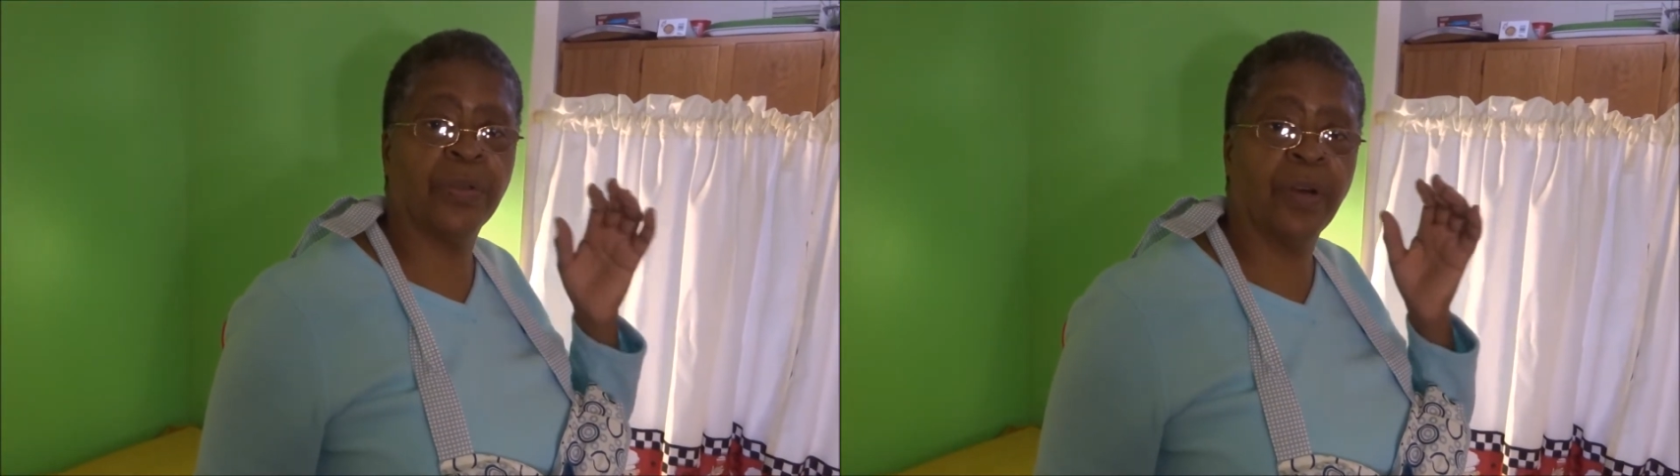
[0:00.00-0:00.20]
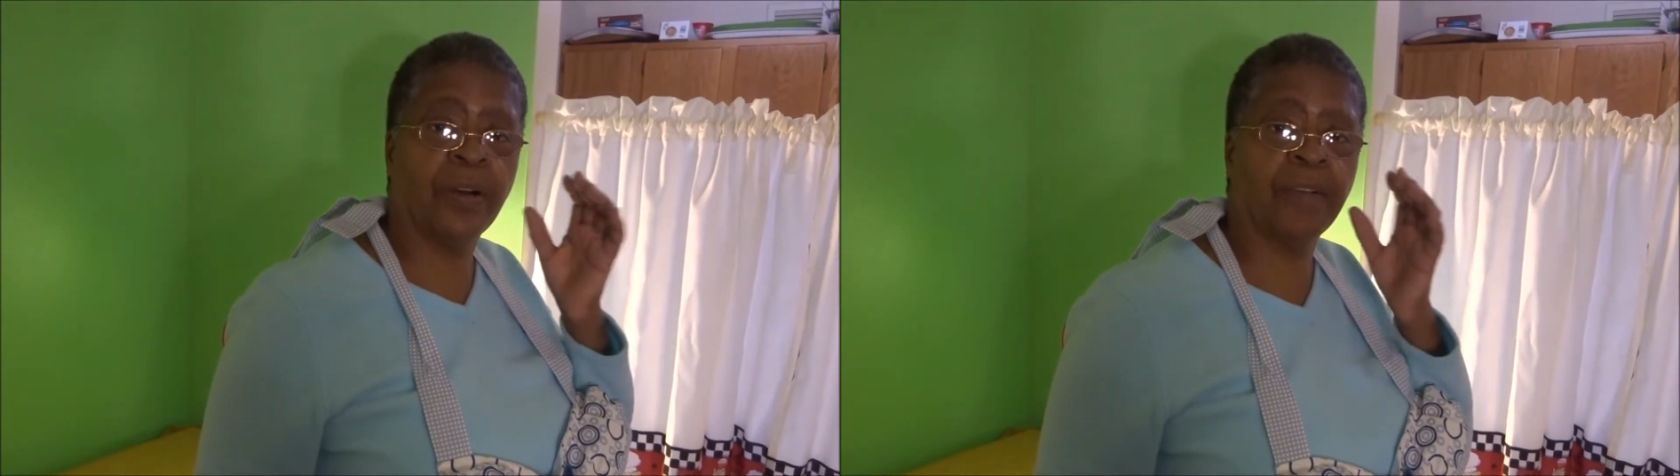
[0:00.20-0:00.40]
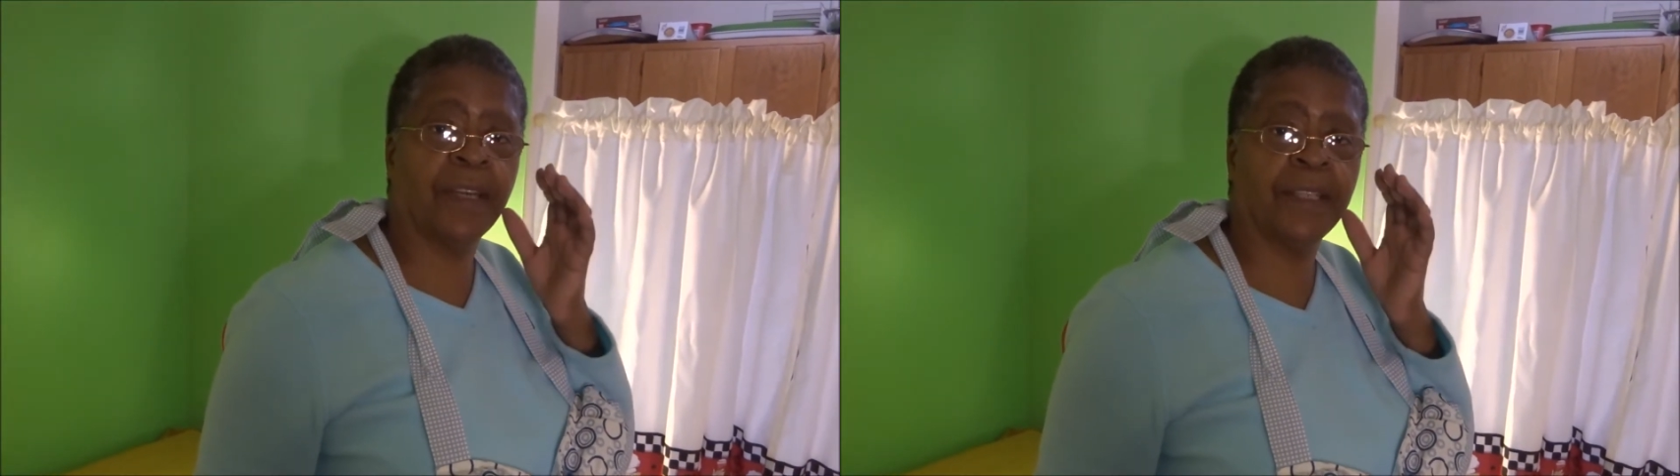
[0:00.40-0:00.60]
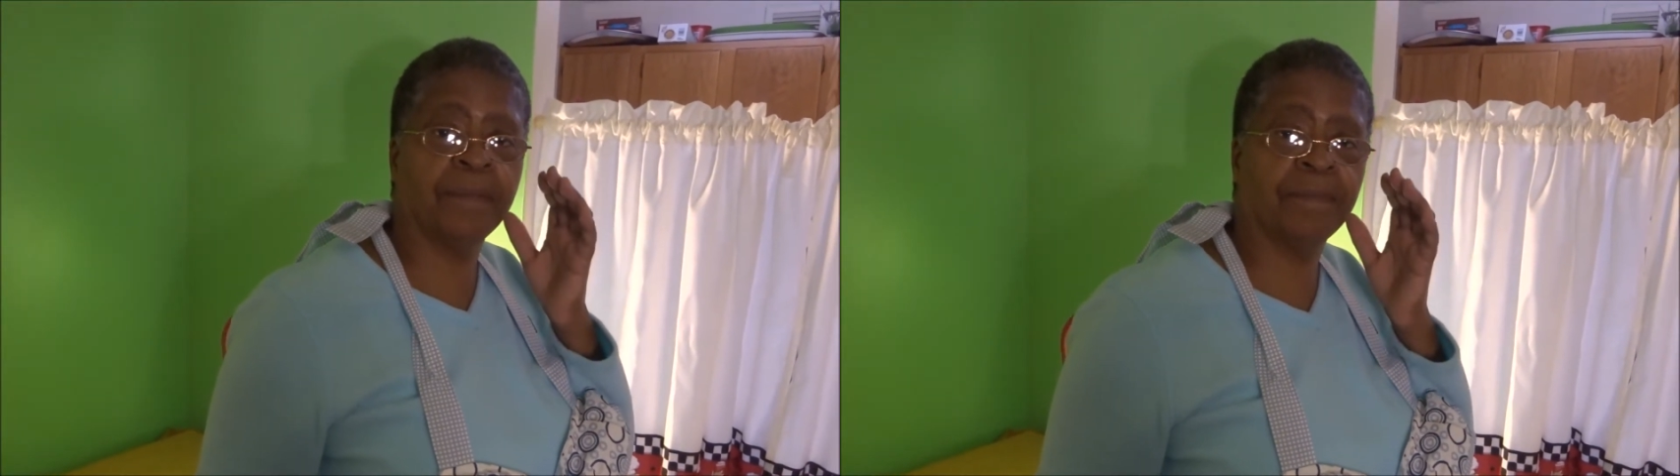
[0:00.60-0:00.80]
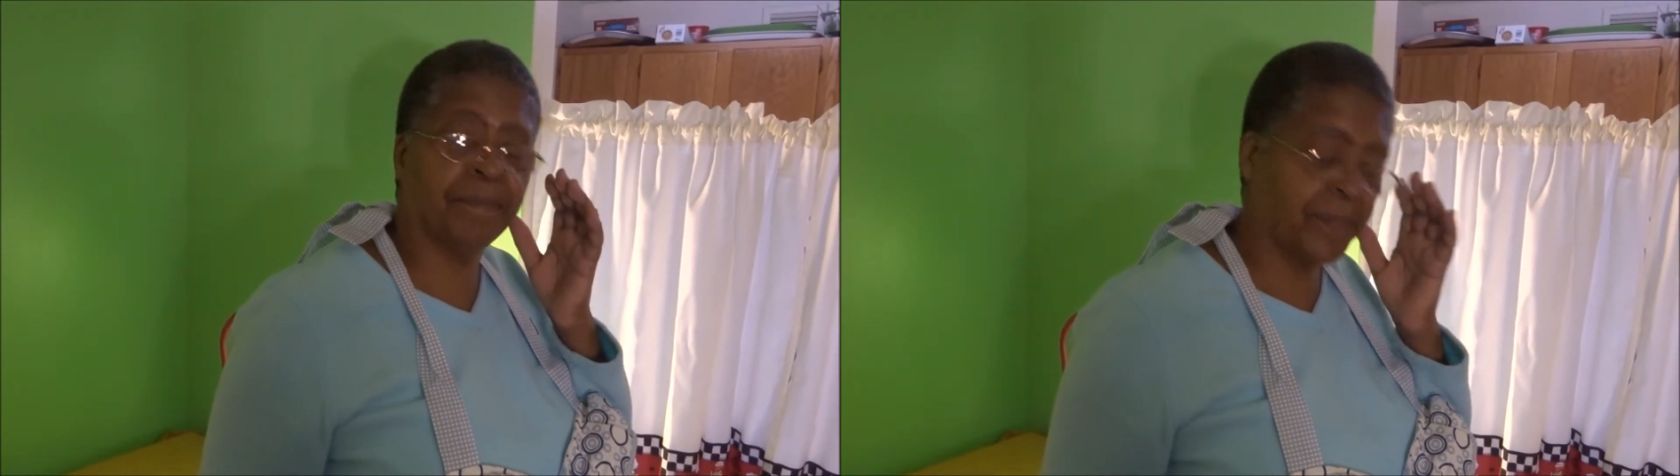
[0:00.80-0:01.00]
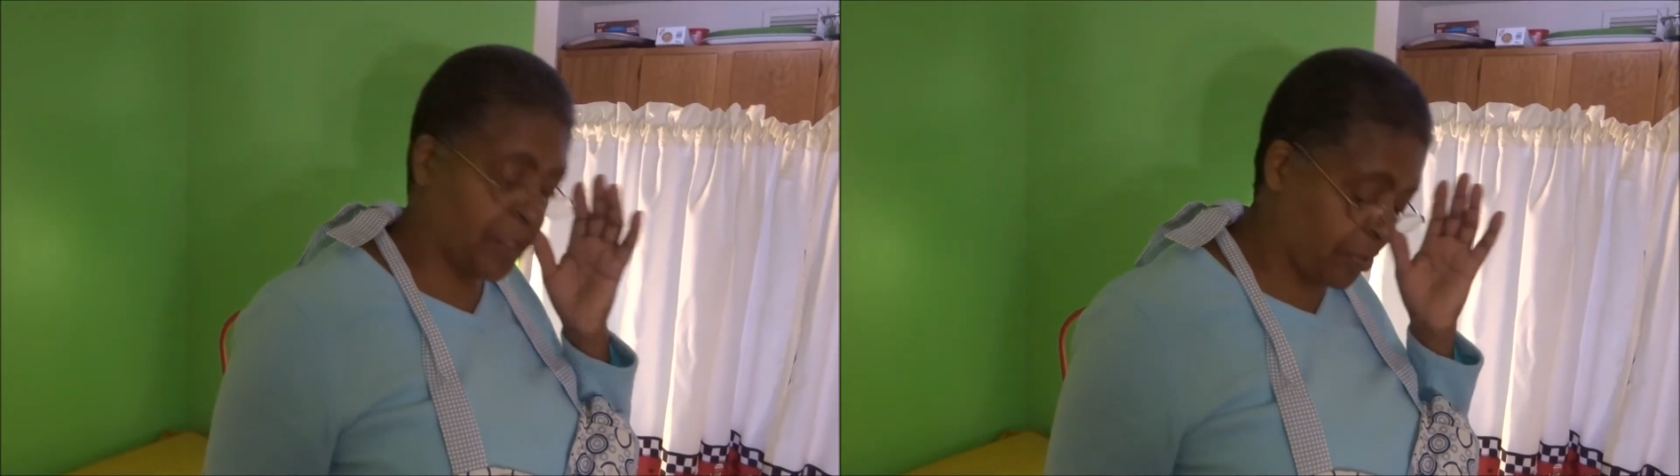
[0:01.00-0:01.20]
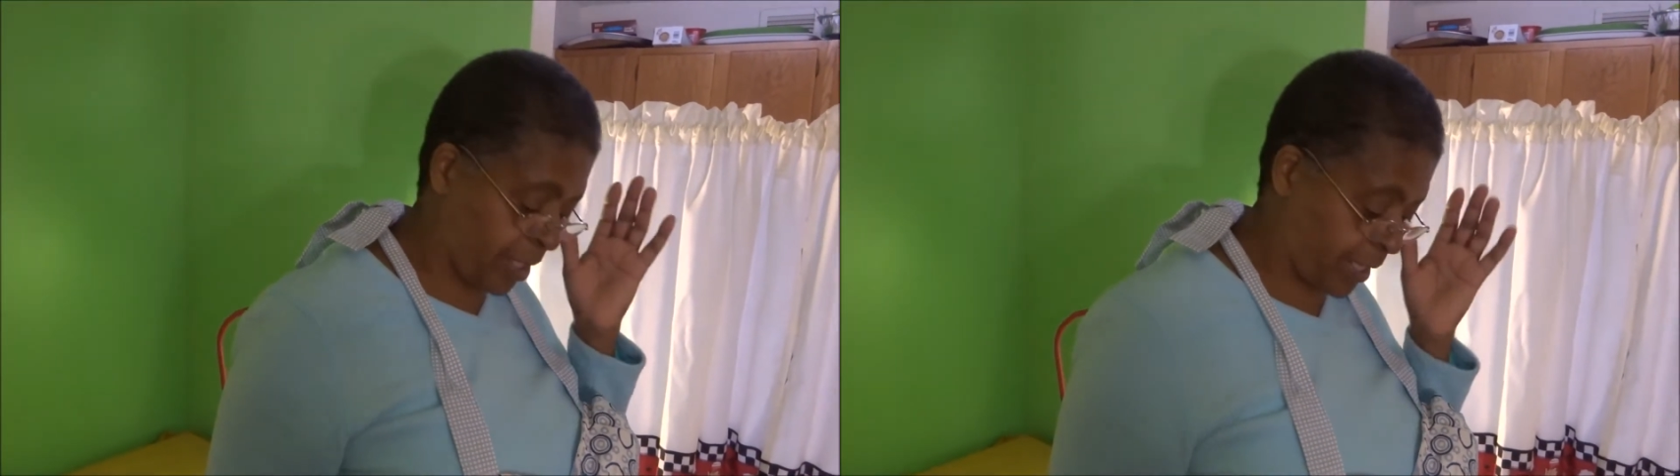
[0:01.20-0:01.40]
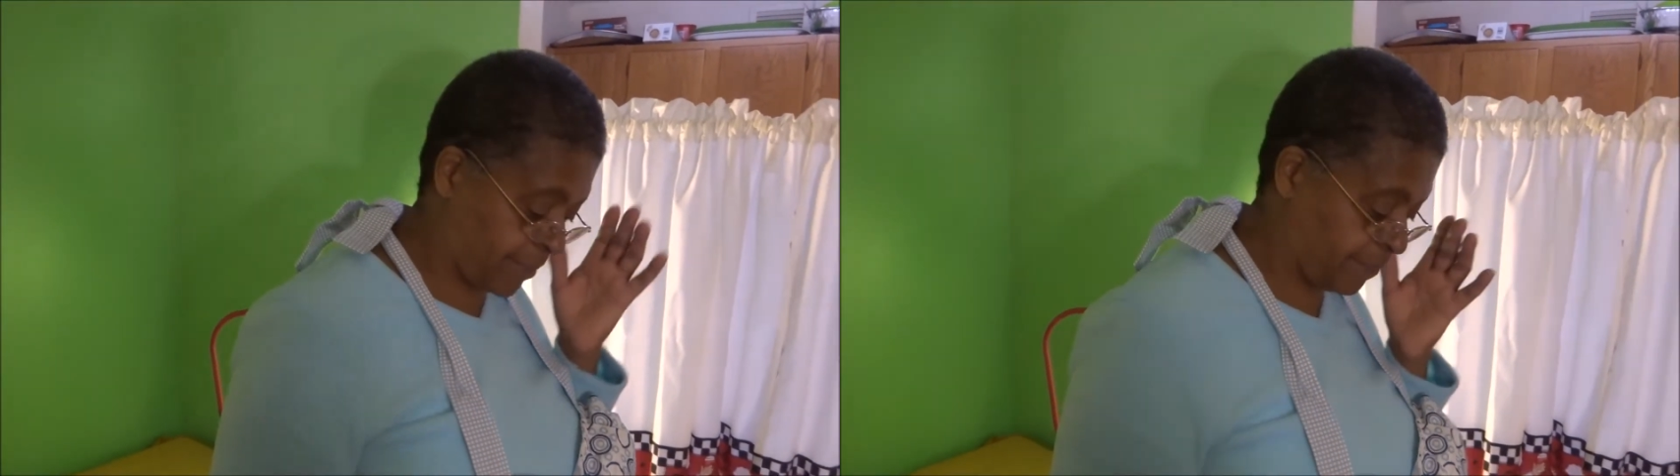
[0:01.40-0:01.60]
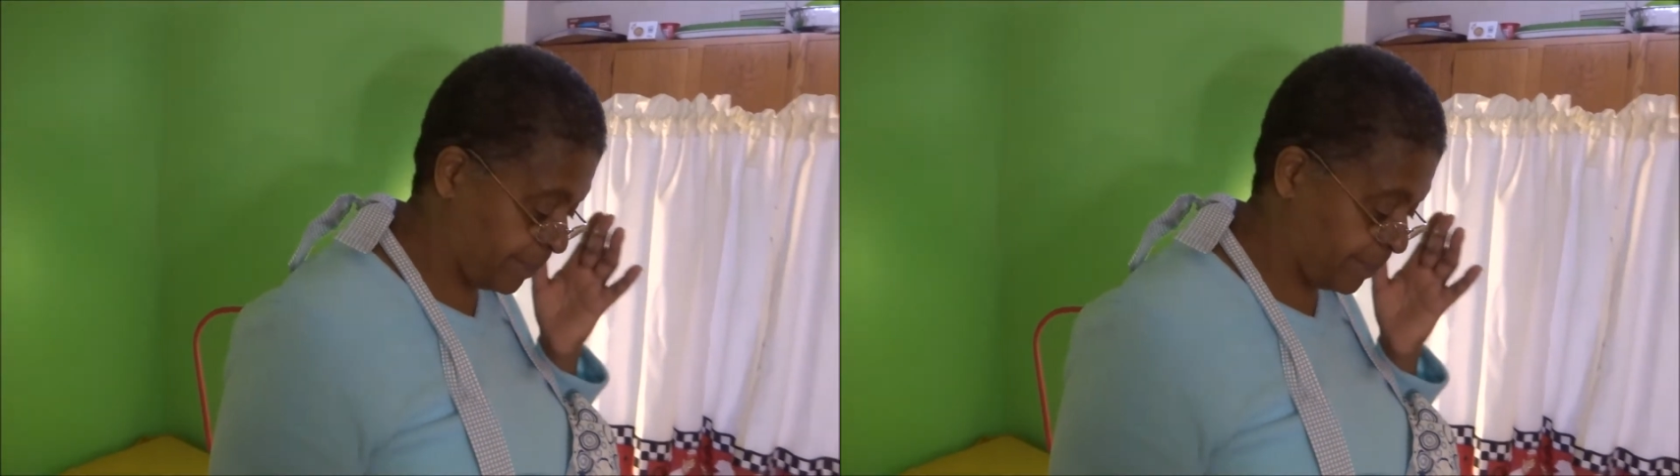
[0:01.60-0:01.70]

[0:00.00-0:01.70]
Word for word: All right? Okay.